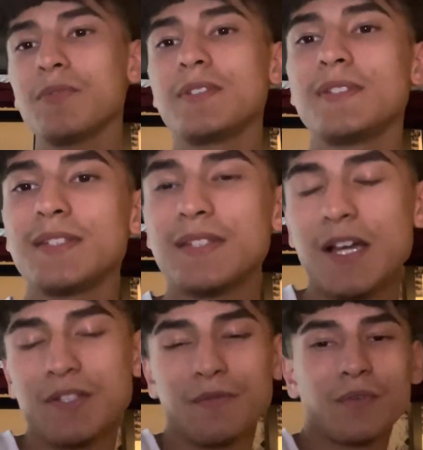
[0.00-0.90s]
was six
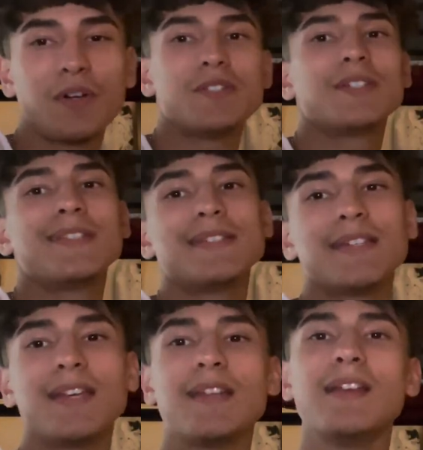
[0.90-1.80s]
thousand four hundred ten
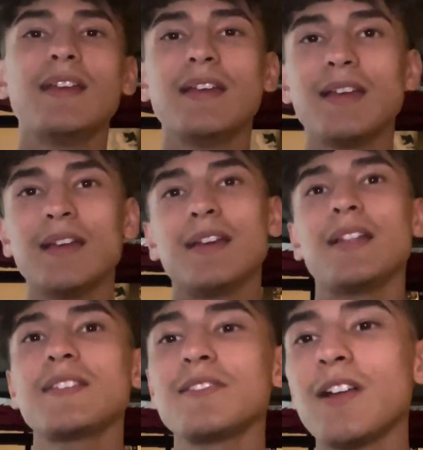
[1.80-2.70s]
dollars.
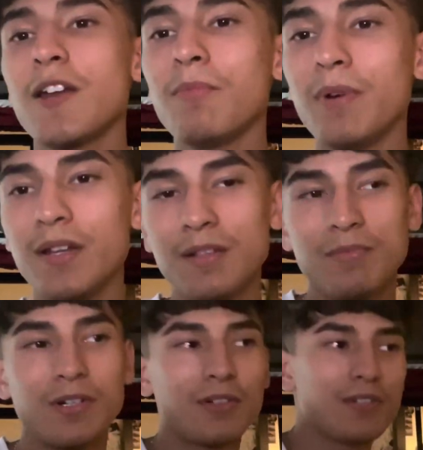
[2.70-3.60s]
That's a lot of money,
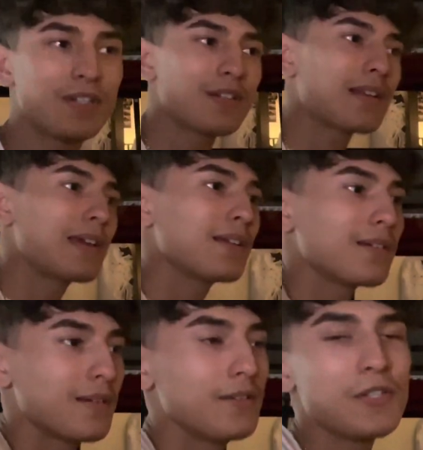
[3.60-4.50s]
bro. You could like
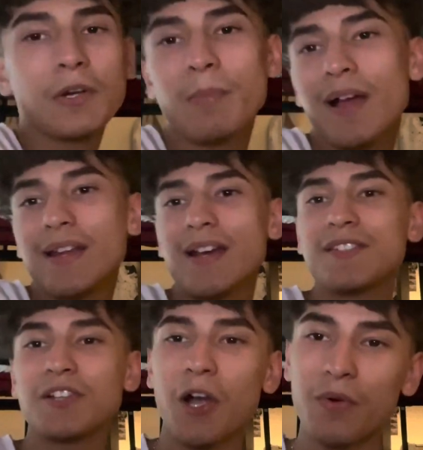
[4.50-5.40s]
you could buy a nice
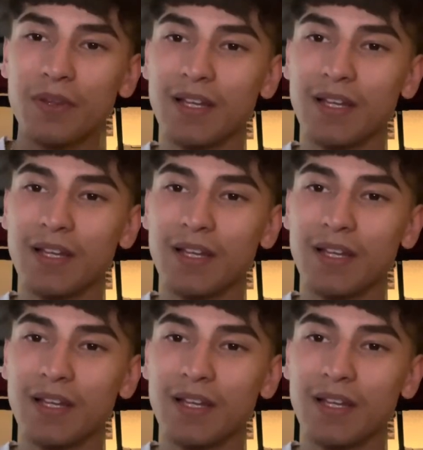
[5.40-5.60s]
car with